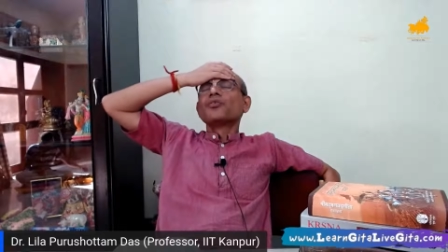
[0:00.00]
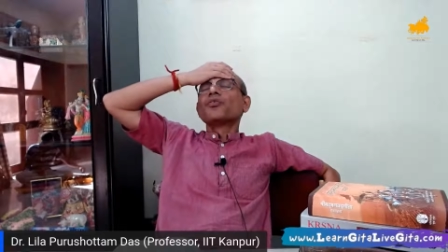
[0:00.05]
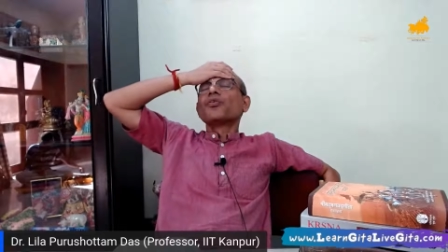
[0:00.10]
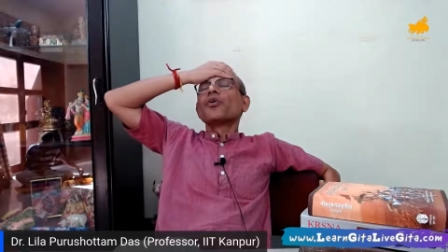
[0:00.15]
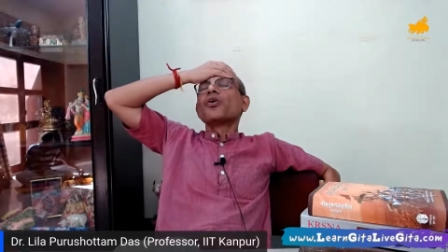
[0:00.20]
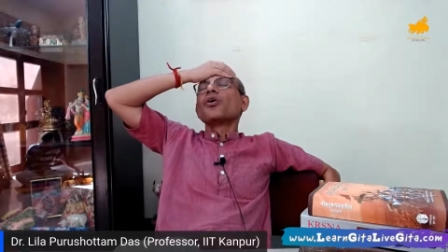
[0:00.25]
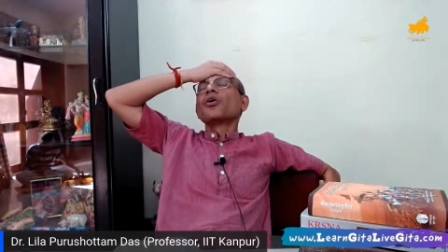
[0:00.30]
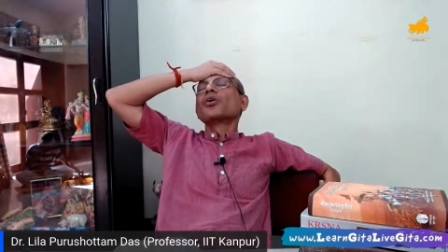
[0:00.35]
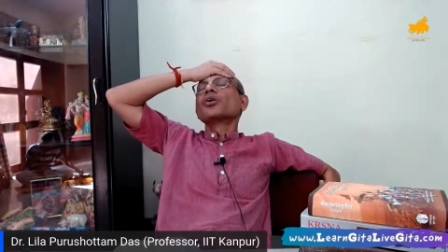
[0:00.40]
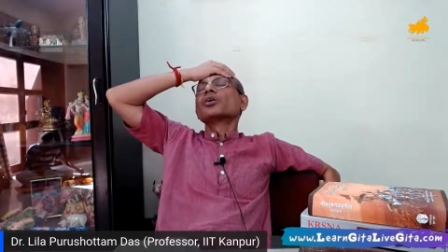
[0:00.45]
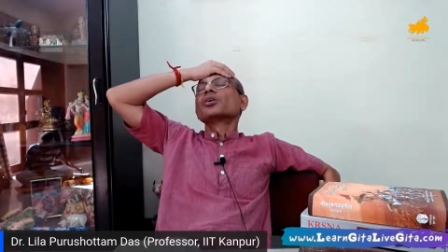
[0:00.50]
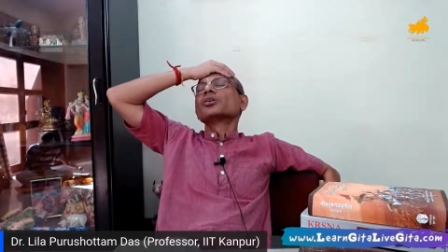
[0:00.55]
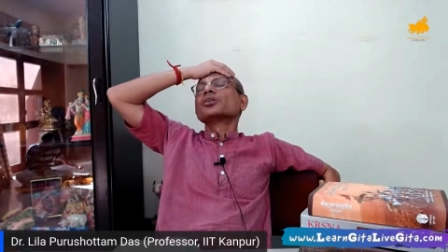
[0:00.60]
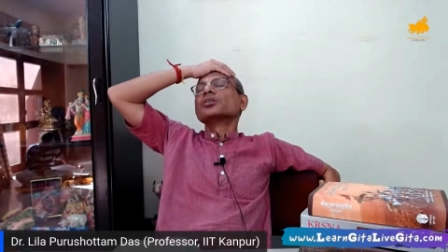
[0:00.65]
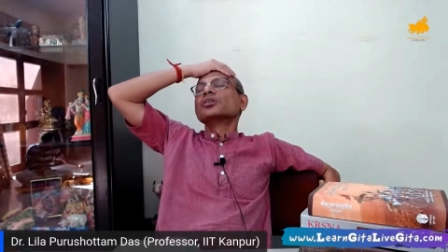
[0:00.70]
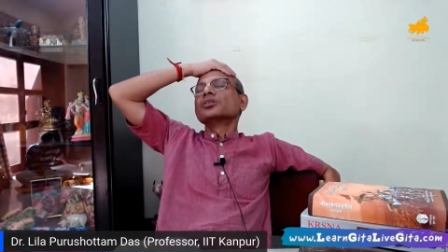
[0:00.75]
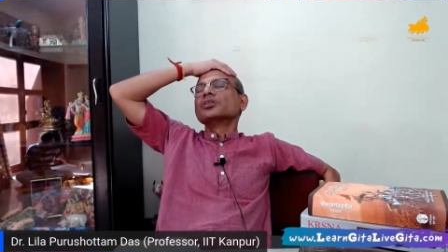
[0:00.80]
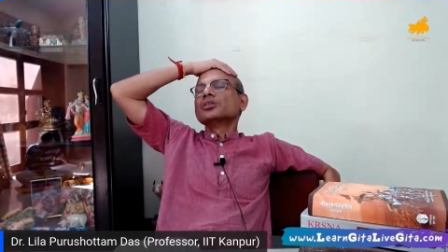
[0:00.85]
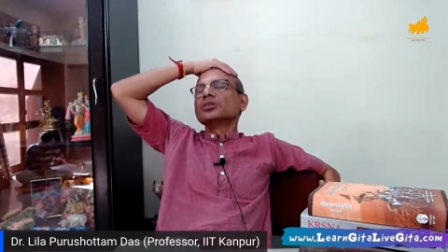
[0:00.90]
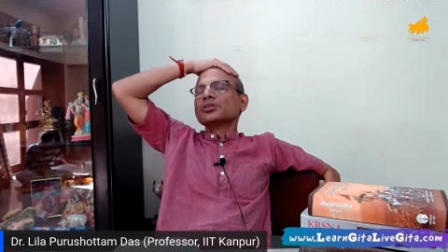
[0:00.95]
for
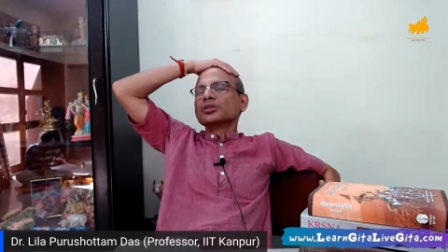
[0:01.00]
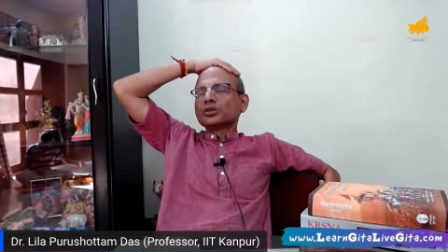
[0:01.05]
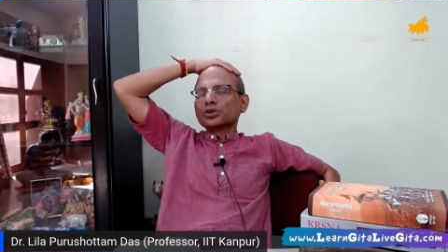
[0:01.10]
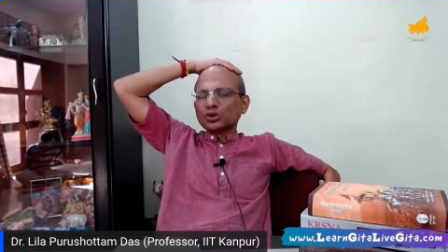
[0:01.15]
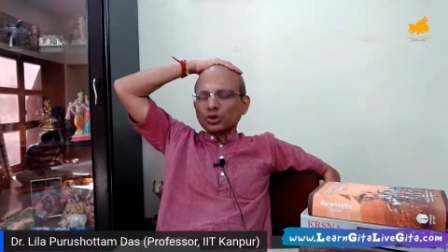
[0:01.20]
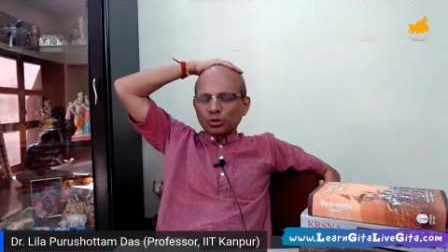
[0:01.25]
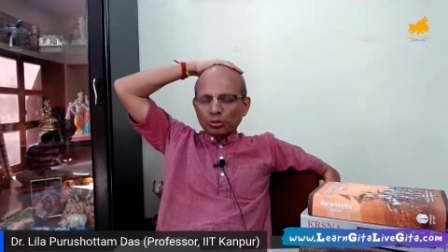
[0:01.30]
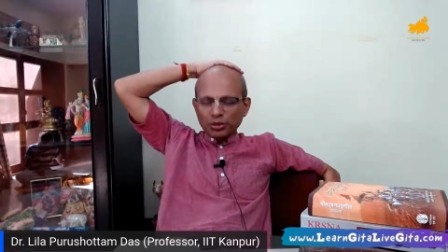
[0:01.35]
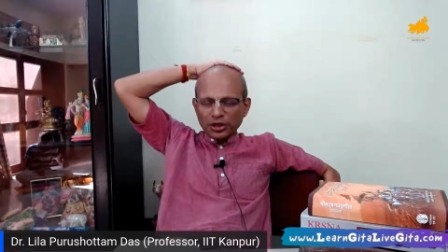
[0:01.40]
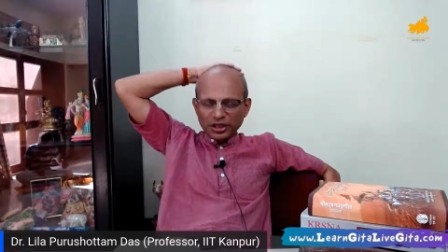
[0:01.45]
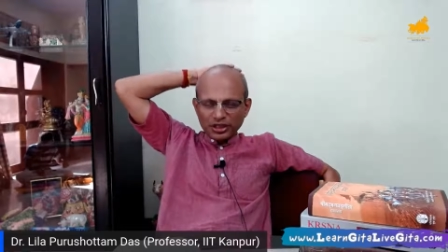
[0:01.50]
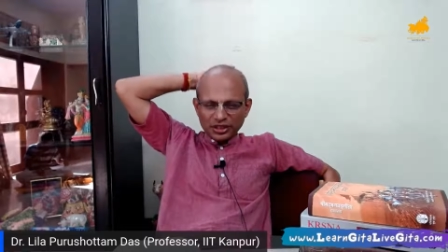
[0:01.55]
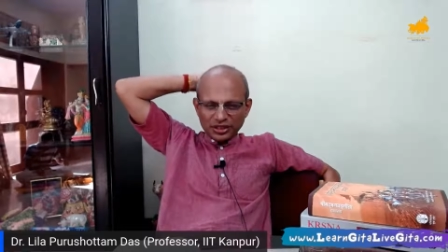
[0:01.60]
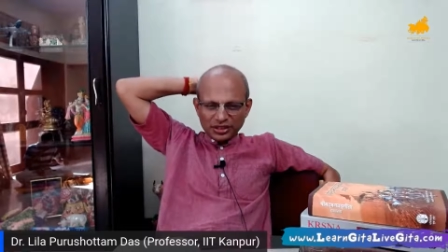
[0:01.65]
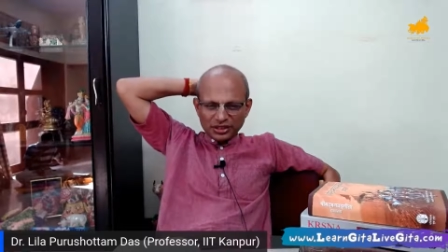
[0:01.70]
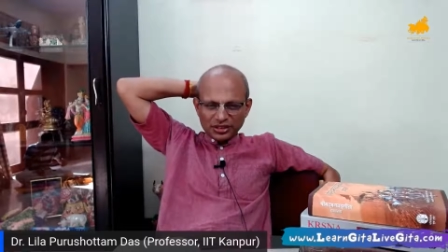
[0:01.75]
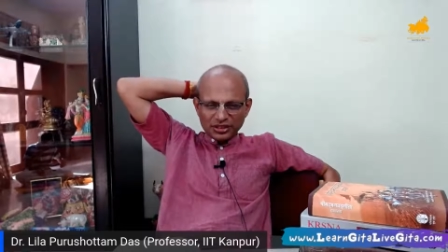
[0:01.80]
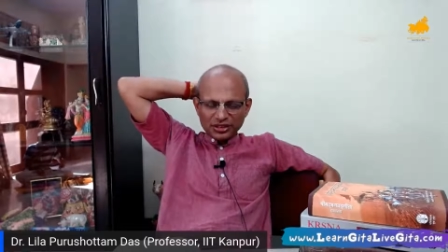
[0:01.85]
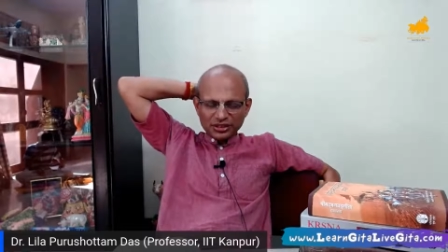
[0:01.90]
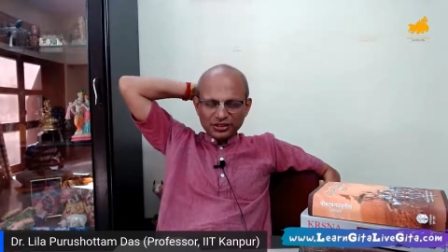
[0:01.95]
so many
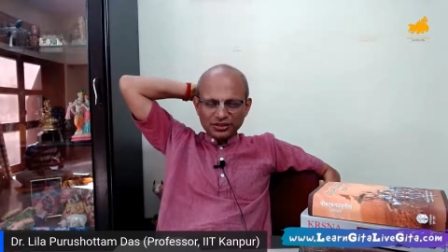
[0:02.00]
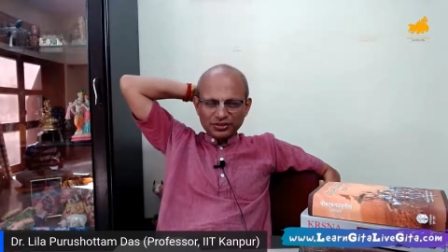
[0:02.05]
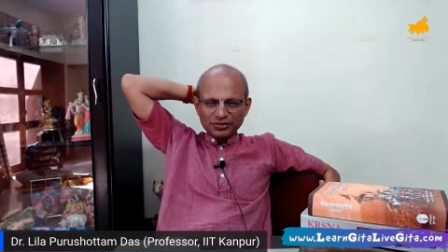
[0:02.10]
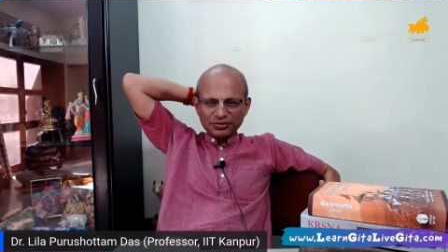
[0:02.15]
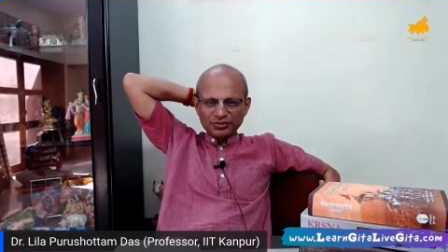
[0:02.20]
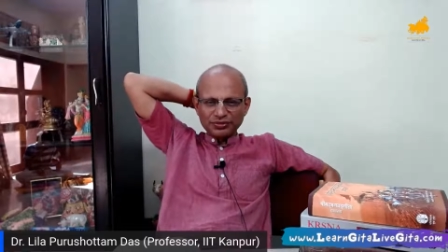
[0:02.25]
years.